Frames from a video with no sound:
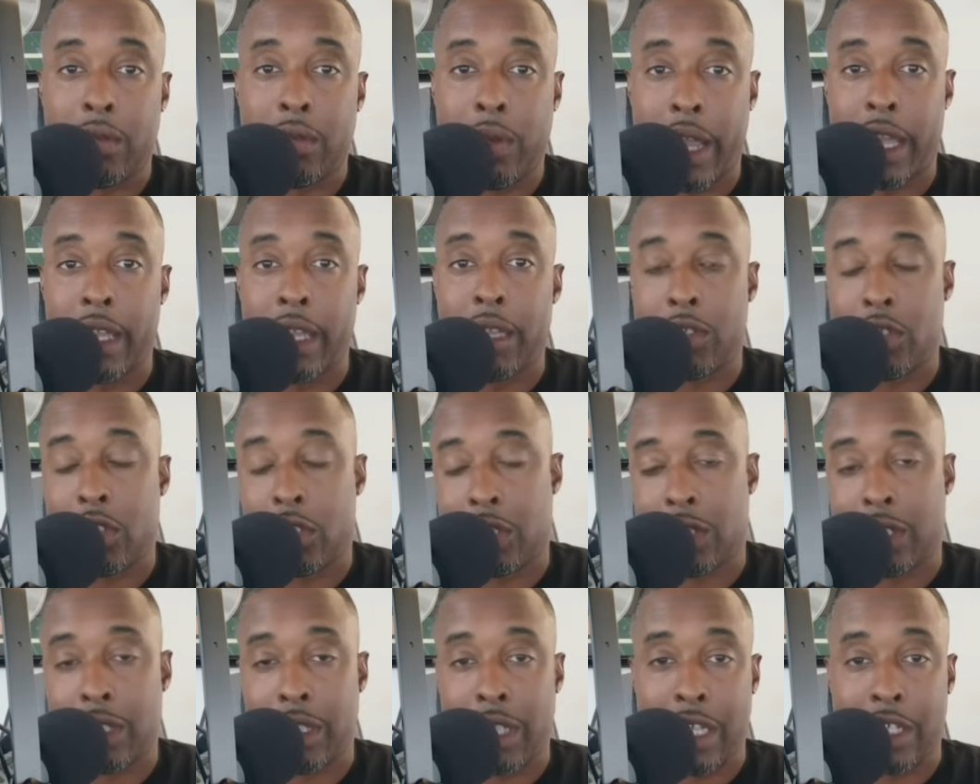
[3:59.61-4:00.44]
Right.
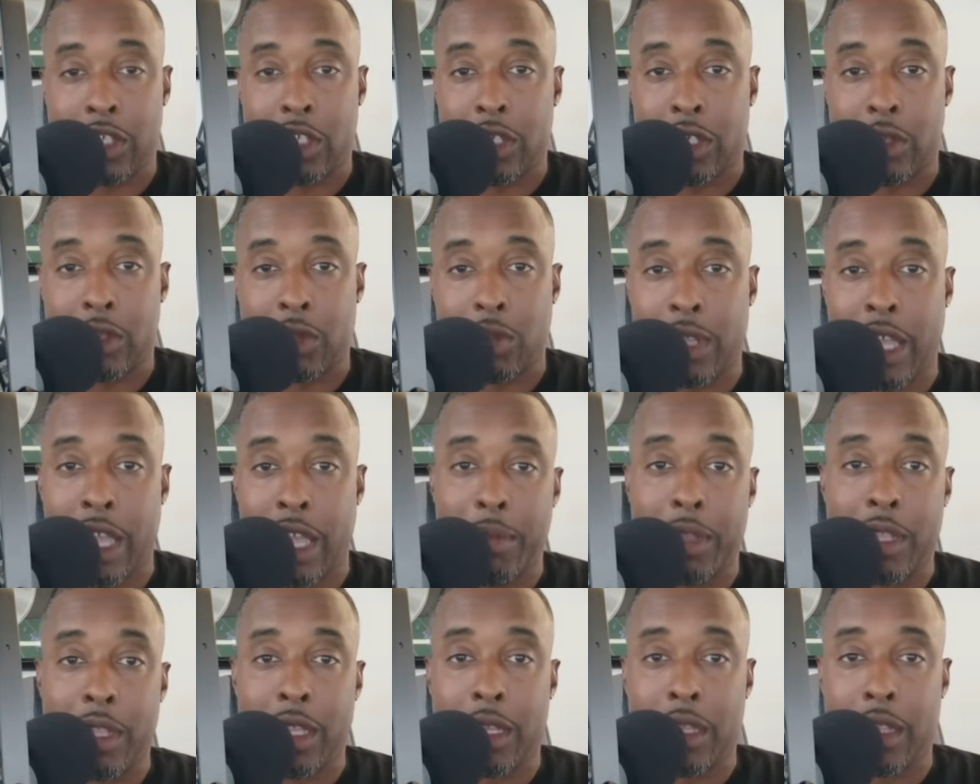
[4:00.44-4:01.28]
Just that's just the
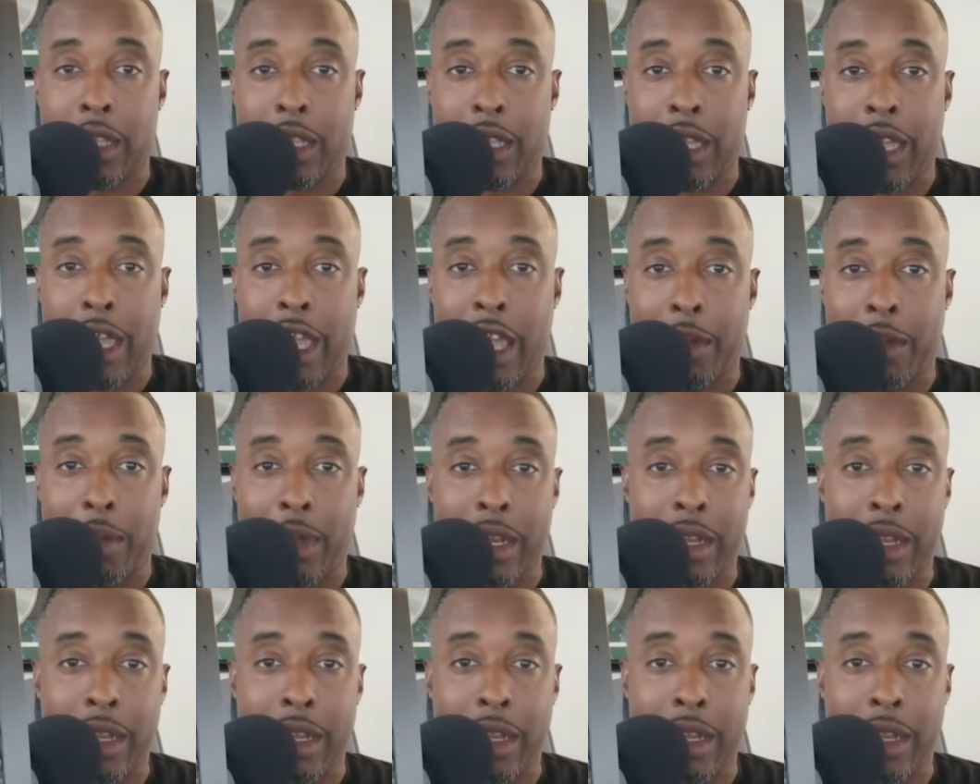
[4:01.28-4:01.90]
name of the game.